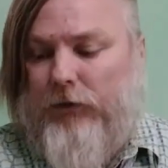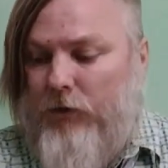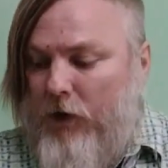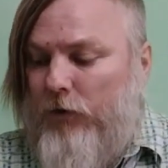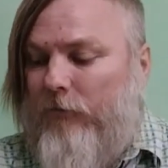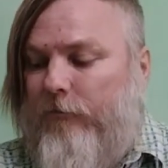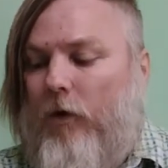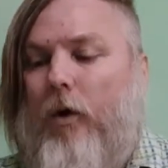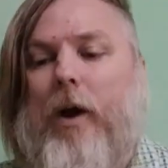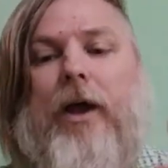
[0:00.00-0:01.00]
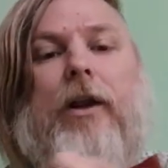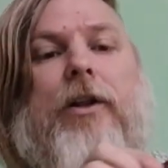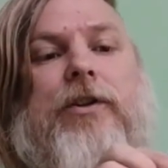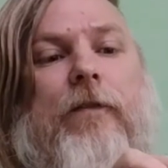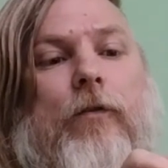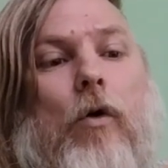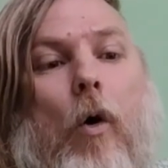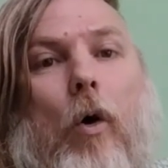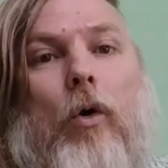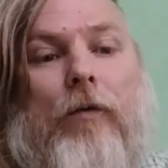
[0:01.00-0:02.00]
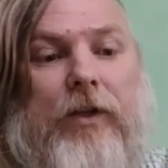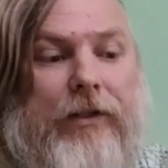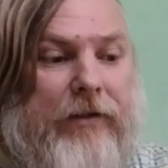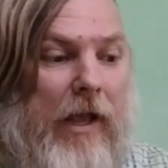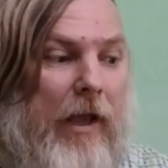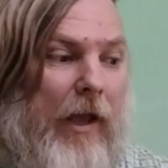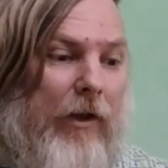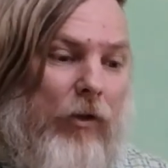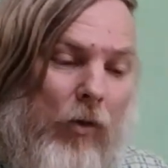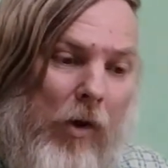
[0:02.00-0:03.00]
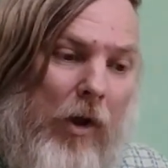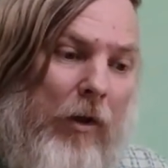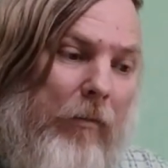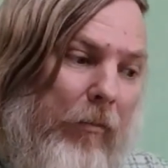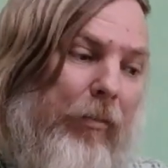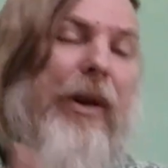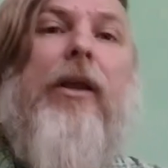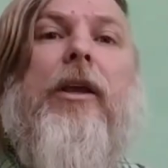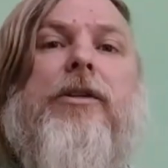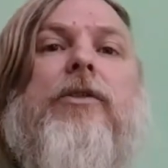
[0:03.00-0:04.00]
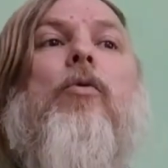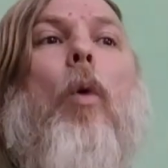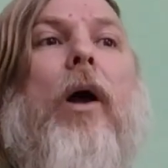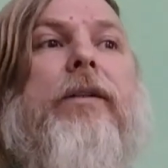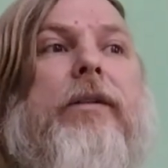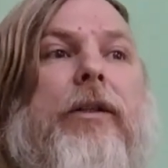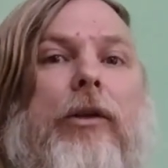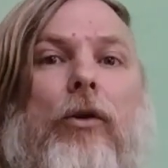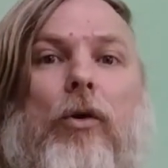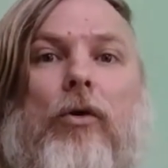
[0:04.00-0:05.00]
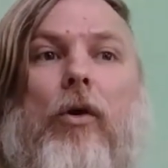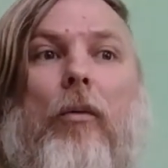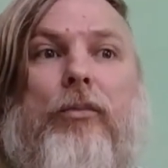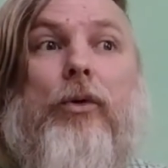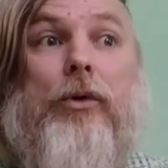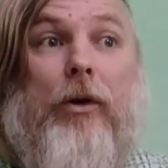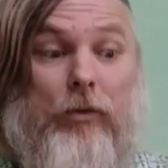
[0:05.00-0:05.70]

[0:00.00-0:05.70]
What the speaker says: So you flow energy through all of this, and you bring it at once in your computer.